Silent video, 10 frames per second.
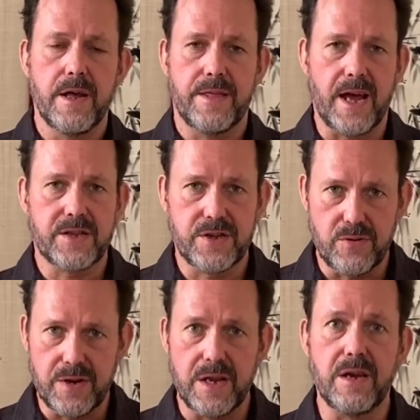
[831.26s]
That's
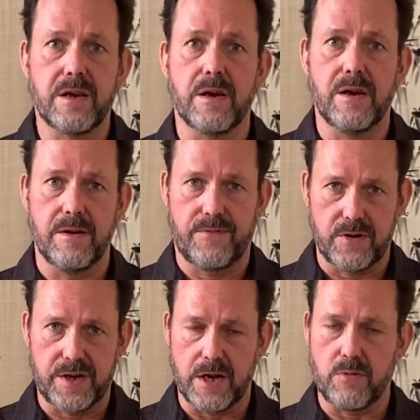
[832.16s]
unique for
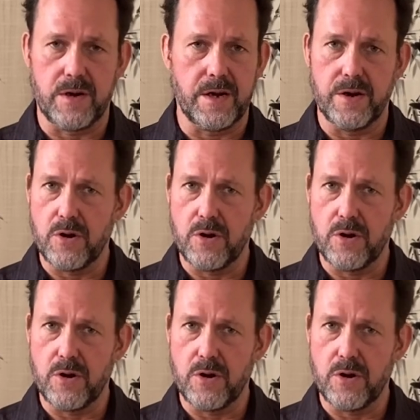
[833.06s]
Tie Guan Yin.